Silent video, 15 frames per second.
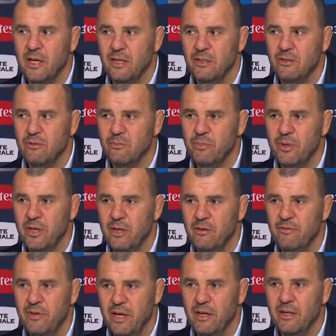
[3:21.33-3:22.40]
Our
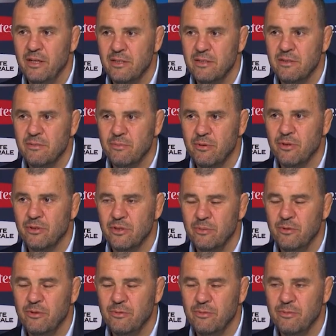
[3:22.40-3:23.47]
head's hurting. We're hurting
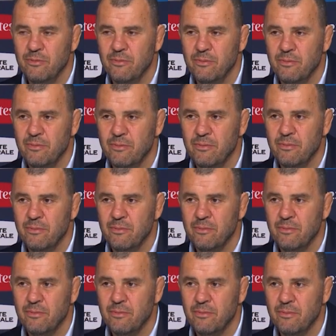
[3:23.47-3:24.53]
inside.
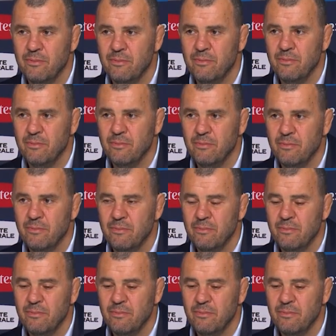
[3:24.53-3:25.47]
But we will be